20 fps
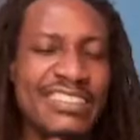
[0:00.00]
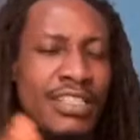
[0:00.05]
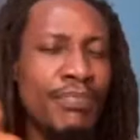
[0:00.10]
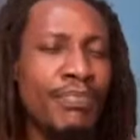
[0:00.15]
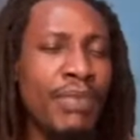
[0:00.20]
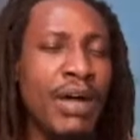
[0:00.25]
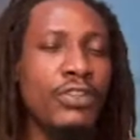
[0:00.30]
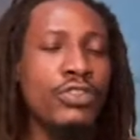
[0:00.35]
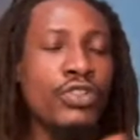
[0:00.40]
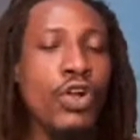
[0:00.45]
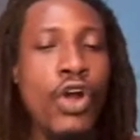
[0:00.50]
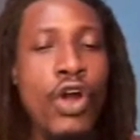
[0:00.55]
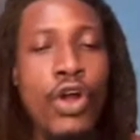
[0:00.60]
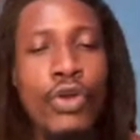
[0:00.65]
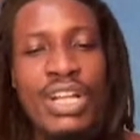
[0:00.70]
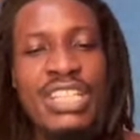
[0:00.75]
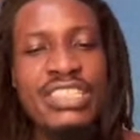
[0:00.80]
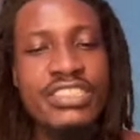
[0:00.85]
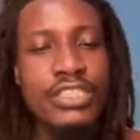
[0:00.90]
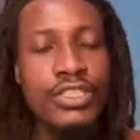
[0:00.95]
about
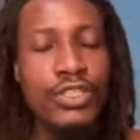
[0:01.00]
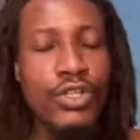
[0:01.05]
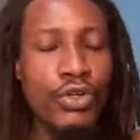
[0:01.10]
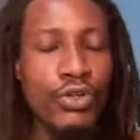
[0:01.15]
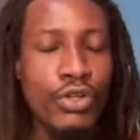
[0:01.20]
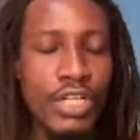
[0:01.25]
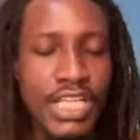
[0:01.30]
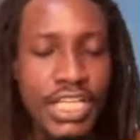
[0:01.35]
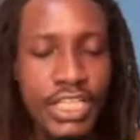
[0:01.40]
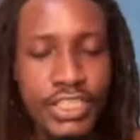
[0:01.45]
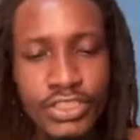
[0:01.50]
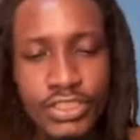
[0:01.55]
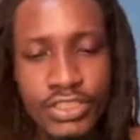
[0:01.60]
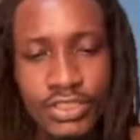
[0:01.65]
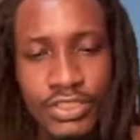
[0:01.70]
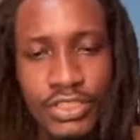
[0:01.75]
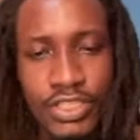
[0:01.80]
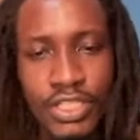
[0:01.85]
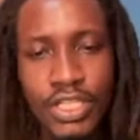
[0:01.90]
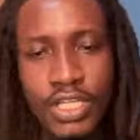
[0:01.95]
currency
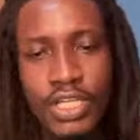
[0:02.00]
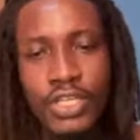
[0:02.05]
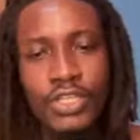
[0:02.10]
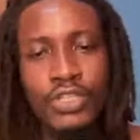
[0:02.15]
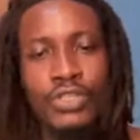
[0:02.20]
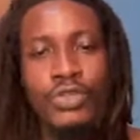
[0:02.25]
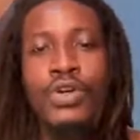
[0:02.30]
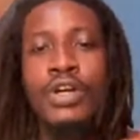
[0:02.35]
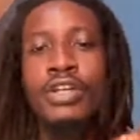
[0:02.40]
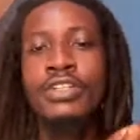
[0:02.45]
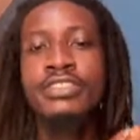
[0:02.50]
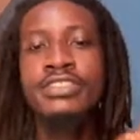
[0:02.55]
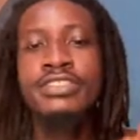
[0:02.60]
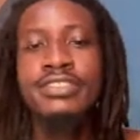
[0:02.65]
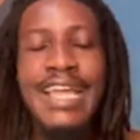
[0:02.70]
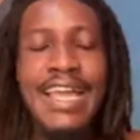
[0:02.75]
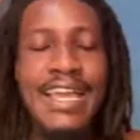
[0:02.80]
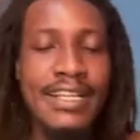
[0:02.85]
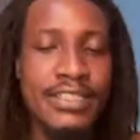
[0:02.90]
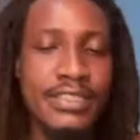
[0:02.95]
correlation, you
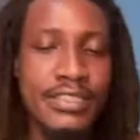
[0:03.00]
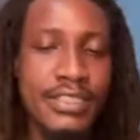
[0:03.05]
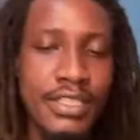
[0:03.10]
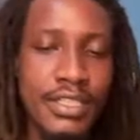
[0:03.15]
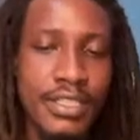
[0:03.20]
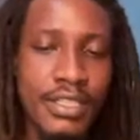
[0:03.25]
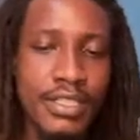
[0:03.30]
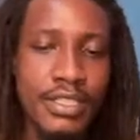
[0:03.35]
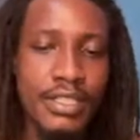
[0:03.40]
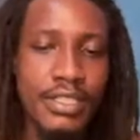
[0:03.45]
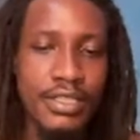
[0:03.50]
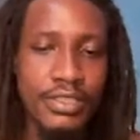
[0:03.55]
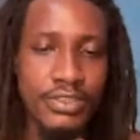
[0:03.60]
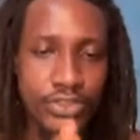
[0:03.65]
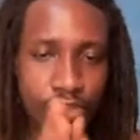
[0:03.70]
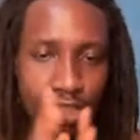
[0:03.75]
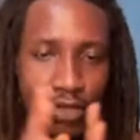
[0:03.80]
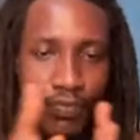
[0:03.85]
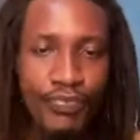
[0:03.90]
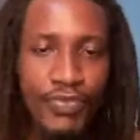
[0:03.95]
understand
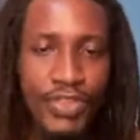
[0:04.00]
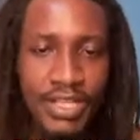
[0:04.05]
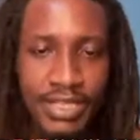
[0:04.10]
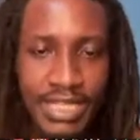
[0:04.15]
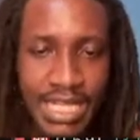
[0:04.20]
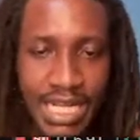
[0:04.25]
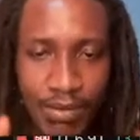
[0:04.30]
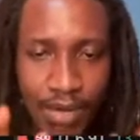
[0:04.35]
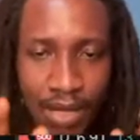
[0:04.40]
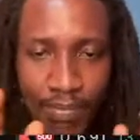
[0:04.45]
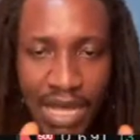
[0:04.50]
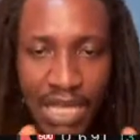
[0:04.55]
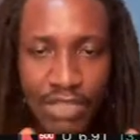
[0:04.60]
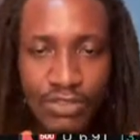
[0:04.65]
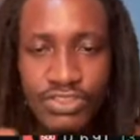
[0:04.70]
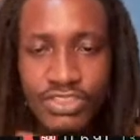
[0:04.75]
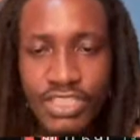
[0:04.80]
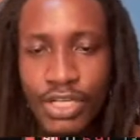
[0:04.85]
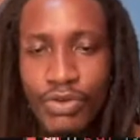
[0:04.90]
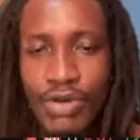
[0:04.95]
something that I'm about to
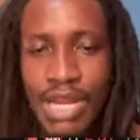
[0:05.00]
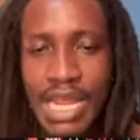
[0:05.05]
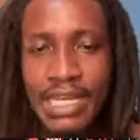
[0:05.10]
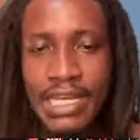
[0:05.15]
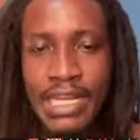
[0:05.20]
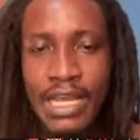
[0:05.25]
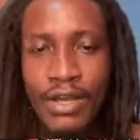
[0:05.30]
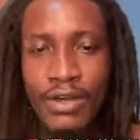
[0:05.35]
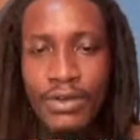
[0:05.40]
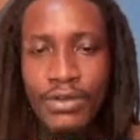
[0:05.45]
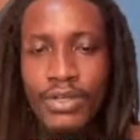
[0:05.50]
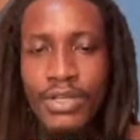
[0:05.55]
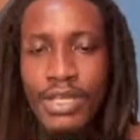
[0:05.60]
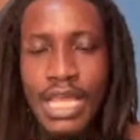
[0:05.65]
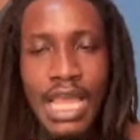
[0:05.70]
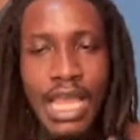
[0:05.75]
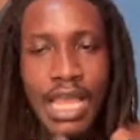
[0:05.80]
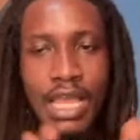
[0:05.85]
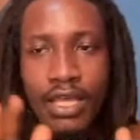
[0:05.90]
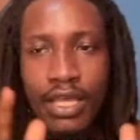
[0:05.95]
say right now.
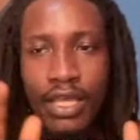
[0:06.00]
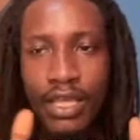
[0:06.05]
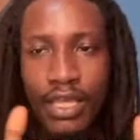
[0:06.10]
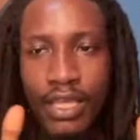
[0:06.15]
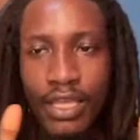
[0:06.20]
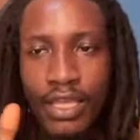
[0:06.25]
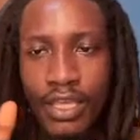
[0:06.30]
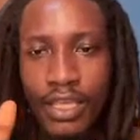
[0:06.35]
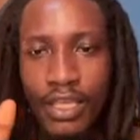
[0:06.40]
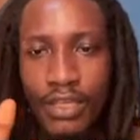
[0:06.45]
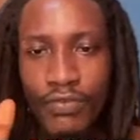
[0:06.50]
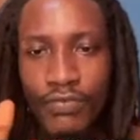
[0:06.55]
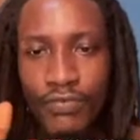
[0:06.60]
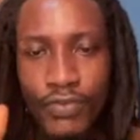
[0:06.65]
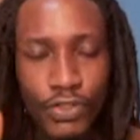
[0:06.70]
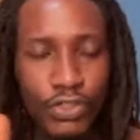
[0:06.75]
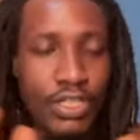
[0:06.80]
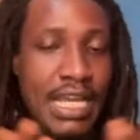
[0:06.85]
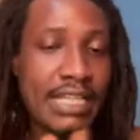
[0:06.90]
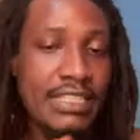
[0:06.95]
For
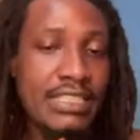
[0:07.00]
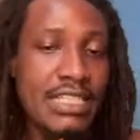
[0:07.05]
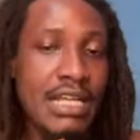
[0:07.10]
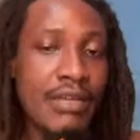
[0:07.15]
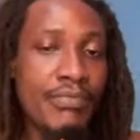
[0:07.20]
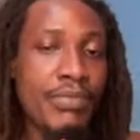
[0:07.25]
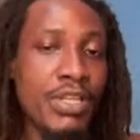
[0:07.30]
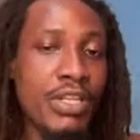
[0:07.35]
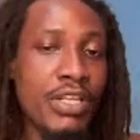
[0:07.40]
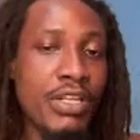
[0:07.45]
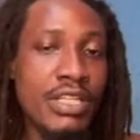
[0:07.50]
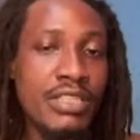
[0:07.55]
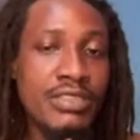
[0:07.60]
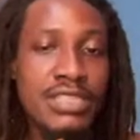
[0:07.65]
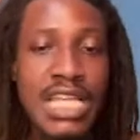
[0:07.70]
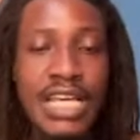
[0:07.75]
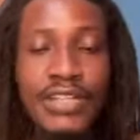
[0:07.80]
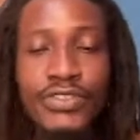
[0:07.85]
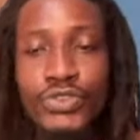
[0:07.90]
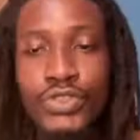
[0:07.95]
you guys that have been on this
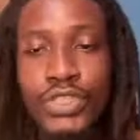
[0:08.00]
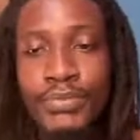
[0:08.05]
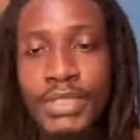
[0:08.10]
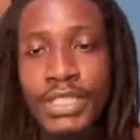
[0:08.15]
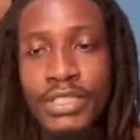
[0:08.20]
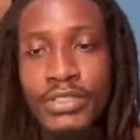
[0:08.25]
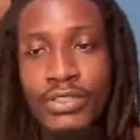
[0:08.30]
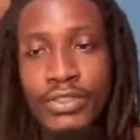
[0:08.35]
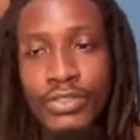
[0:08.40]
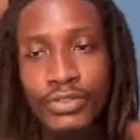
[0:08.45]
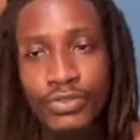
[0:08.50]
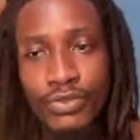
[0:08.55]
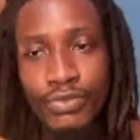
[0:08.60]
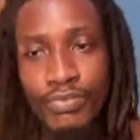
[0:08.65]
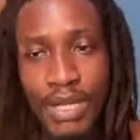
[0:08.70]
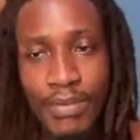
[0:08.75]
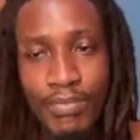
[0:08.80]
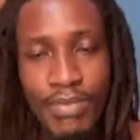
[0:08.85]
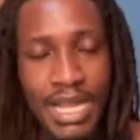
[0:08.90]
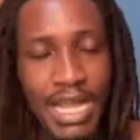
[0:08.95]
live streaming, you
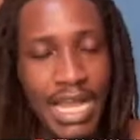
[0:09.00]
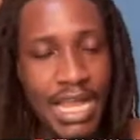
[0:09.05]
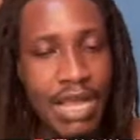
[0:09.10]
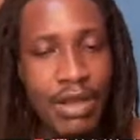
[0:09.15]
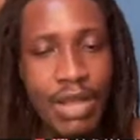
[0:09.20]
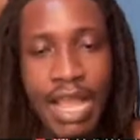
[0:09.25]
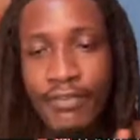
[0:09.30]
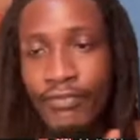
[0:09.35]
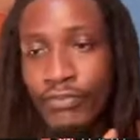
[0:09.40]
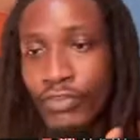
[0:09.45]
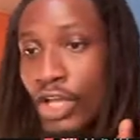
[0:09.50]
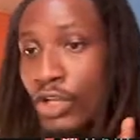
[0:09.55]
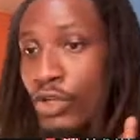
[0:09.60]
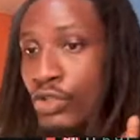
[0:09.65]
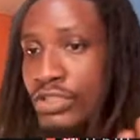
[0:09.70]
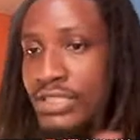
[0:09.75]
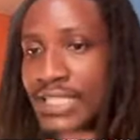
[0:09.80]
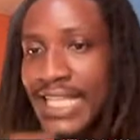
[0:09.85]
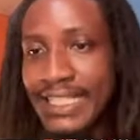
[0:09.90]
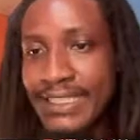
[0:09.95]
remember, I've not
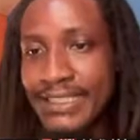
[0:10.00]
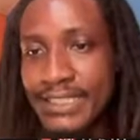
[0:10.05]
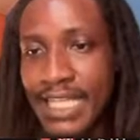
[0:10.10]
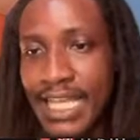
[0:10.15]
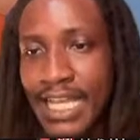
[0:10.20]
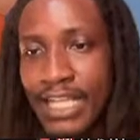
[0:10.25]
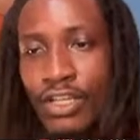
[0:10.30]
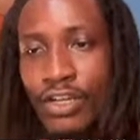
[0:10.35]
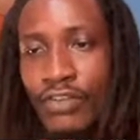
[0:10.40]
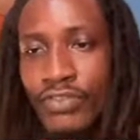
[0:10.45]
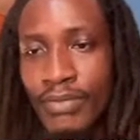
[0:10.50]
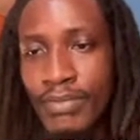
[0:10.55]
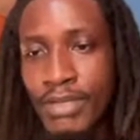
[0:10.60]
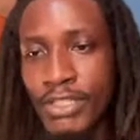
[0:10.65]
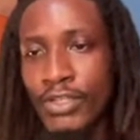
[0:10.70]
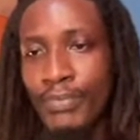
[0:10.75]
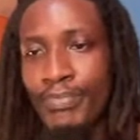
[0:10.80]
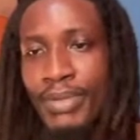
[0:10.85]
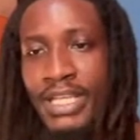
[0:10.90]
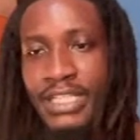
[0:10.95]
looked at any of the
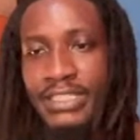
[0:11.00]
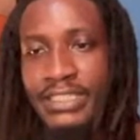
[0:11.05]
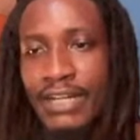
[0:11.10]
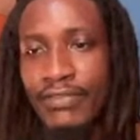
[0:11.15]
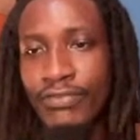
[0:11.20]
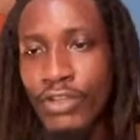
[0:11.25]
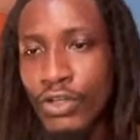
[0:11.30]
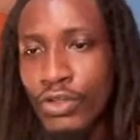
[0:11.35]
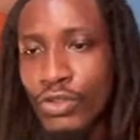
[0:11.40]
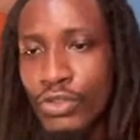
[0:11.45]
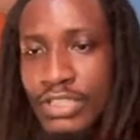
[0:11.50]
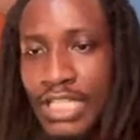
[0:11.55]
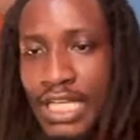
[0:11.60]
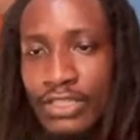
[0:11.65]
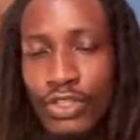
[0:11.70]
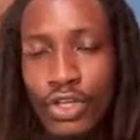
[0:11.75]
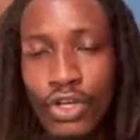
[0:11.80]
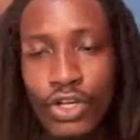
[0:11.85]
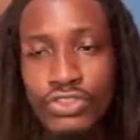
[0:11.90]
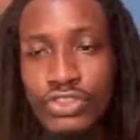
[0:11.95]
major pairs. I've not looked
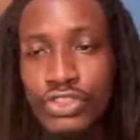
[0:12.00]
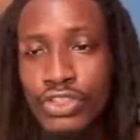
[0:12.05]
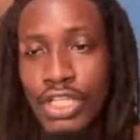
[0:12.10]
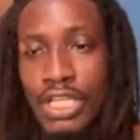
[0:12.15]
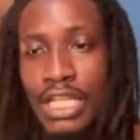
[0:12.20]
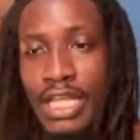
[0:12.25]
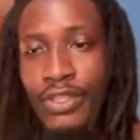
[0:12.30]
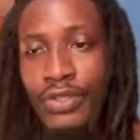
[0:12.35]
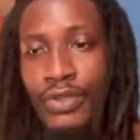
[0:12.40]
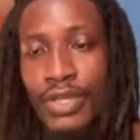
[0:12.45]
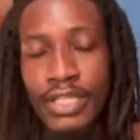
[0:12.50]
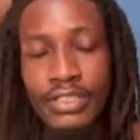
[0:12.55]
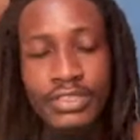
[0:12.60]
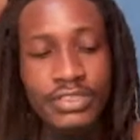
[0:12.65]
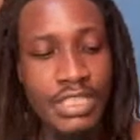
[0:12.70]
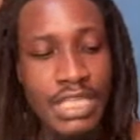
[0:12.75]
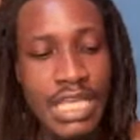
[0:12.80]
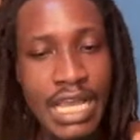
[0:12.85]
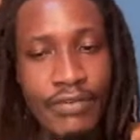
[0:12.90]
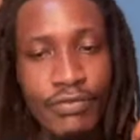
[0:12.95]
at Aussie dollar
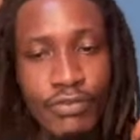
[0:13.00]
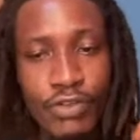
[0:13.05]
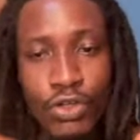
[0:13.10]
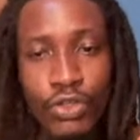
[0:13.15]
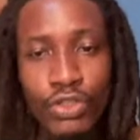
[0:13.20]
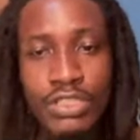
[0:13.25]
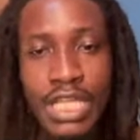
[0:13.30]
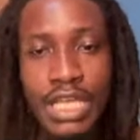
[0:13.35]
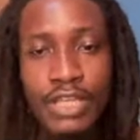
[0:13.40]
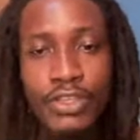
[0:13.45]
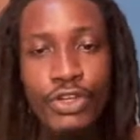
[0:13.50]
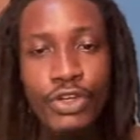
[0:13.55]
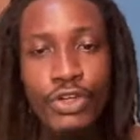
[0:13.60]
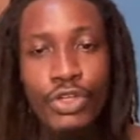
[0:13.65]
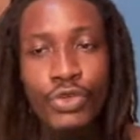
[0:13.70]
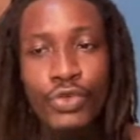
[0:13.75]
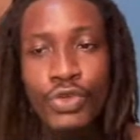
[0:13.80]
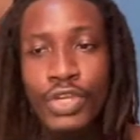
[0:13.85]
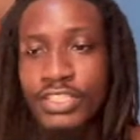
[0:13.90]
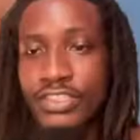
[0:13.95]
USD. I've not looked at Euro
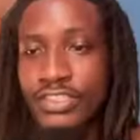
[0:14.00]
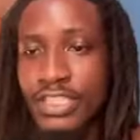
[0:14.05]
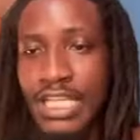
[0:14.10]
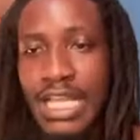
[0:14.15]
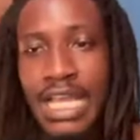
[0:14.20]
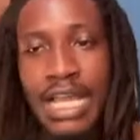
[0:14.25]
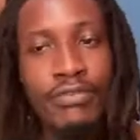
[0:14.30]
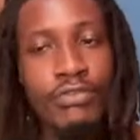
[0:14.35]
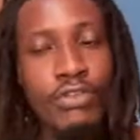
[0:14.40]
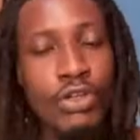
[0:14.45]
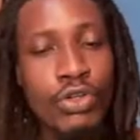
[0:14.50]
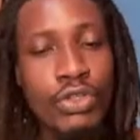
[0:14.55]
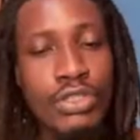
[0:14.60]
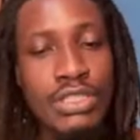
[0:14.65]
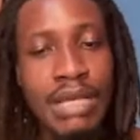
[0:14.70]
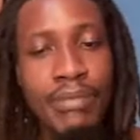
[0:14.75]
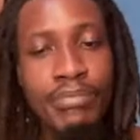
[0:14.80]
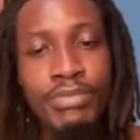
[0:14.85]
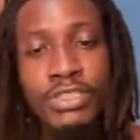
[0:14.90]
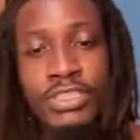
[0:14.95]
USD. I've not looked
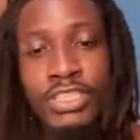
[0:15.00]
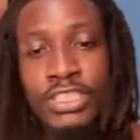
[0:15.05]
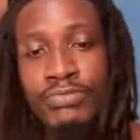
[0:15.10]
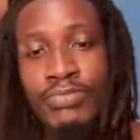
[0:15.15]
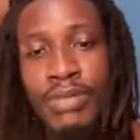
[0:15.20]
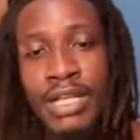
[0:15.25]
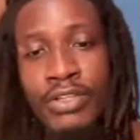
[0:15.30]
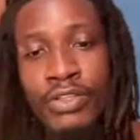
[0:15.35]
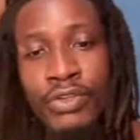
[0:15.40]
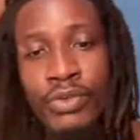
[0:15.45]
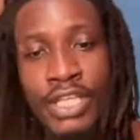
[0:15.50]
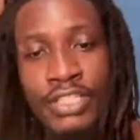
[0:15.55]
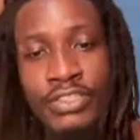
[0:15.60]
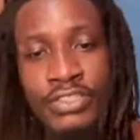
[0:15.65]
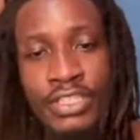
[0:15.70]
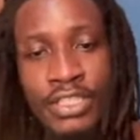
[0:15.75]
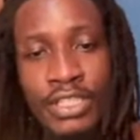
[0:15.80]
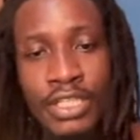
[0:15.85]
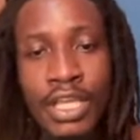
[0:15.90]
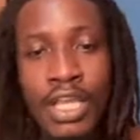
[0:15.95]
at British pound
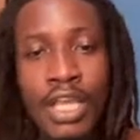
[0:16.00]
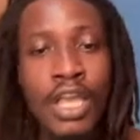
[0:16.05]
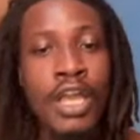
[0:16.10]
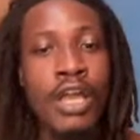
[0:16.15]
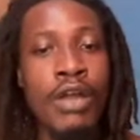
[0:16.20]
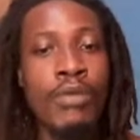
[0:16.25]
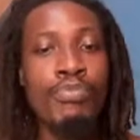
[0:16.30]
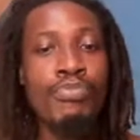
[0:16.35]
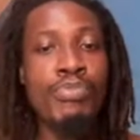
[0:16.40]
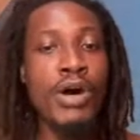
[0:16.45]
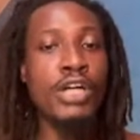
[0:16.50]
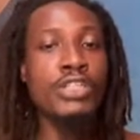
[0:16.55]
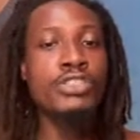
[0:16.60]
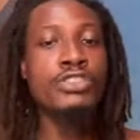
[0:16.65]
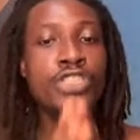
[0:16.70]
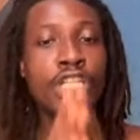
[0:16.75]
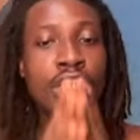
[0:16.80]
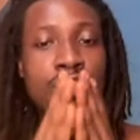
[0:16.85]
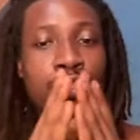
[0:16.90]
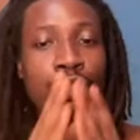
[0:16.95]
USD. But
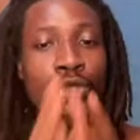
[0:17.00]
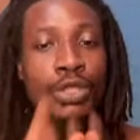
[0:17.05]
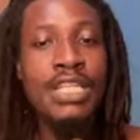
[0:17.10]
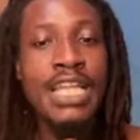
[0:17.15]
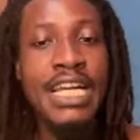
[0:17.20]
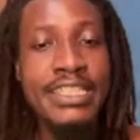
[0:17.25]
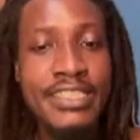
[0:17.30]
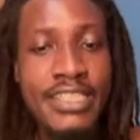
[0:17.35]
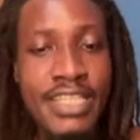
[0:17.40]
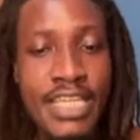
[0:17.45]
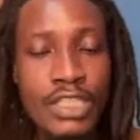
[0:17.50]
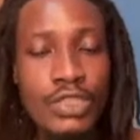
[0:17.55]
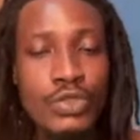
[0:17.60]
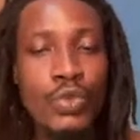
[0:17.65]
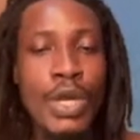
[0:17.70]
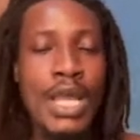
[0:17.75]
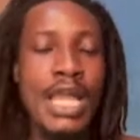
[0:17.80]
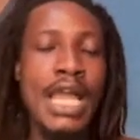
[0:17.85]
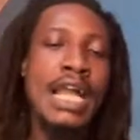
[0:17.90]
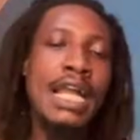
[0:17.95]
just looking at DXY, I